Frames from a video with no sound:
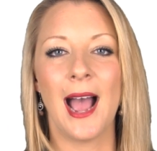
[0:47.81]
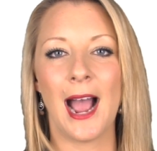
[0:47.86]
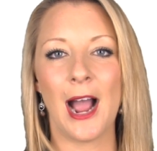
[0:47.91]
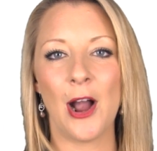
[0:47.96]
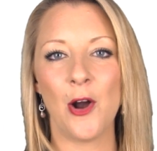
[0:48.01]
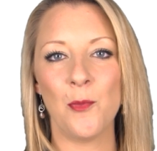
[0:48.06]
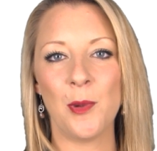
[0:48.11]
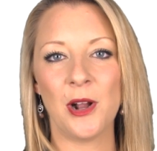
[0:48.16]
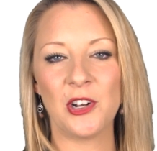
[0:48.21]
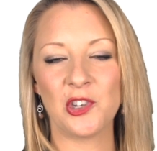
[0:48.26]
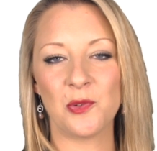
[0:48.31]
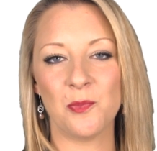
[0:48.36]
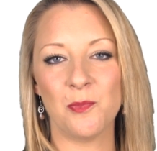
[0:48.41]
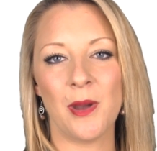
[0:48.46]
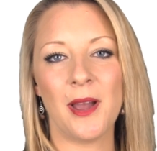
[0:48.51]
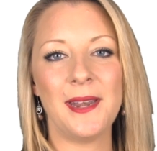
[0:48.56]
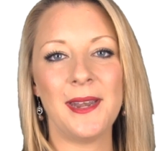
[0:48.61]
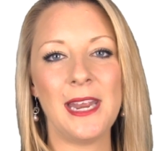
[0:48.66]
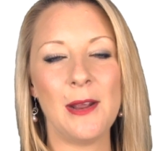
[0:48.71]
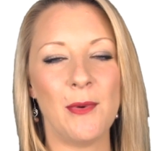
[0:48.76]
how much
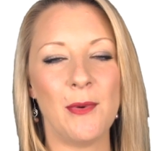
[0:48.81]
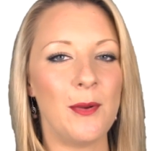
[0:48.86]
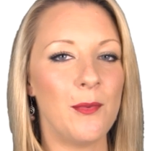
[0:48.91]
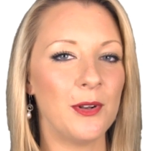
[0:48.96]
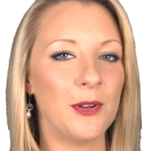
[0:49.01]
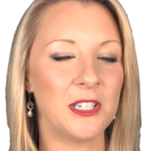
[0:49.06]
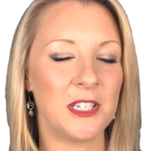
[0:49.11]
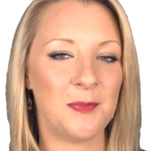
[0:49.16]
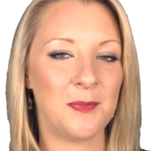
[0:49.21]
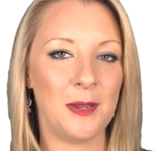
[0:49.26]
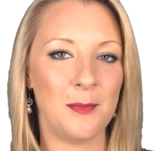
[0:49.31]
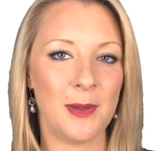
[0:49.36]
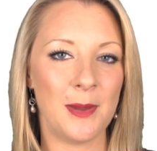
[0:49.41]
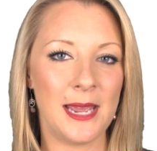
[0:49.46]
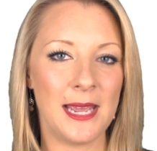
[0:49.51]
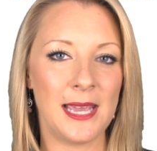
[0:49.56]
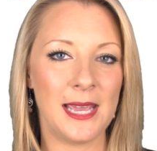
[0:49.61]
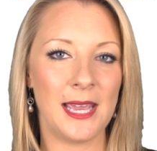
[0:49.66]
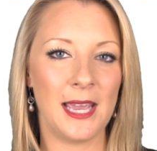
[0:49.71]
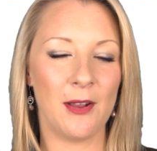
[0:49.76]
money we want to be
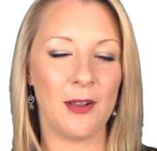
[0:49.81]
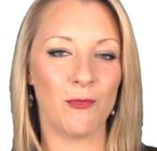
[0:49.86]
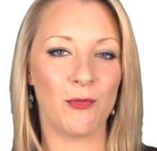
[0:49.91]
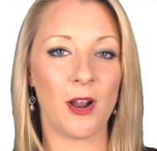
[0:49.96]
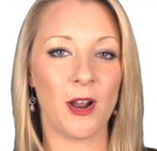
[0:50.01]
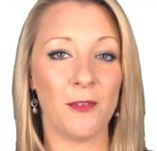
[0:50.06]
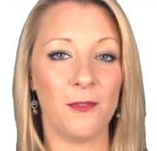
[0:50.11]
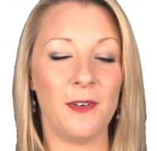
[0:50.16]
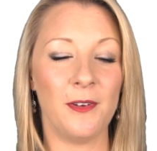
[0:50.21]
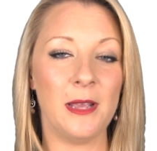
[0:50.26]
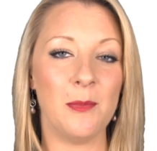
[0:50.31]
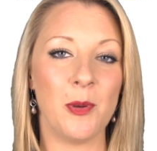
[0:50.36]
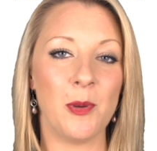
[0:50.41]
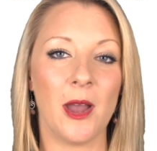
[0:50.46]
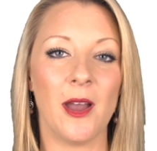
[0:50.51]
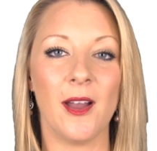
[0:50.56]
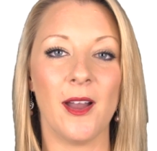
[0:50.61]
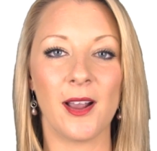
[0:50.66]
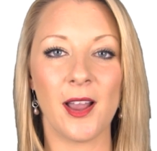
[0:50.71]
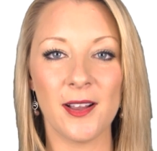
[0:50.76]
making roughly
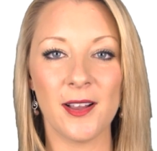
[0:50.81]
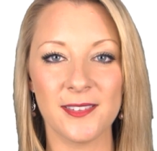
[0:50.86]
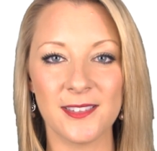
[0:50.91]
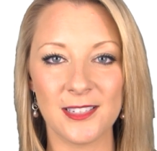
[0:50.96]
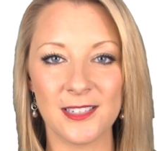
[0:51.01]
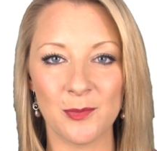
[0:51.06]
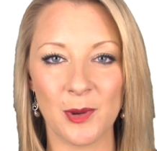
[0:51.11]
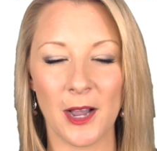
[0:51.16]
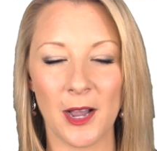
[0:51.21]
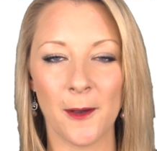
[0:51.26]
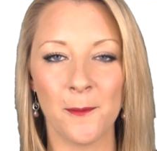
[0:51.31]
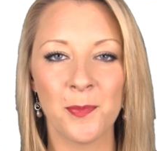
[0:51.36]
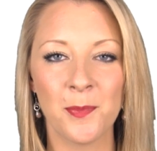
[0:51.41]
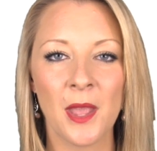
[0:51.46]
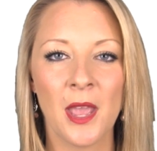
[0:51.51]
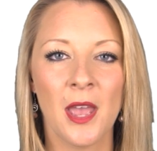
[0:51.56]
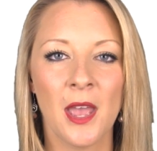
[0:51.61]
per customer.